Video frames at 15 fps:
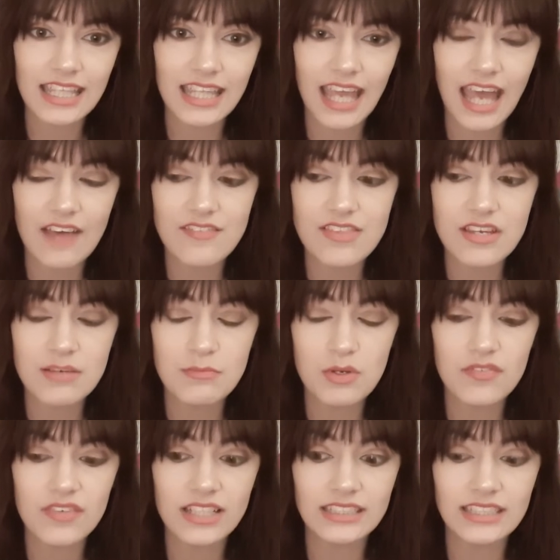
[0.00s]
have in their
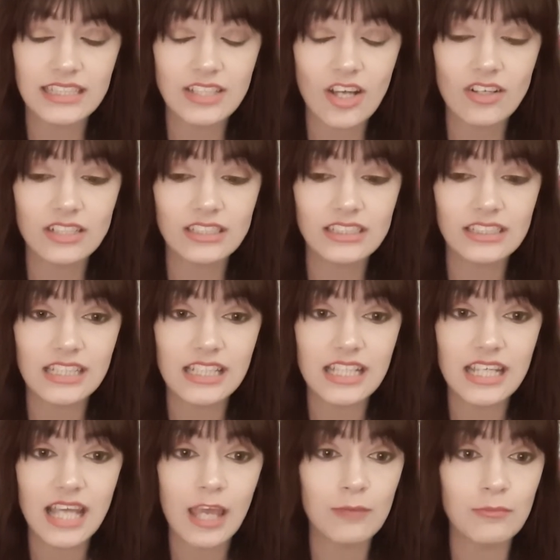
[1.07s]
movies, it's honestly a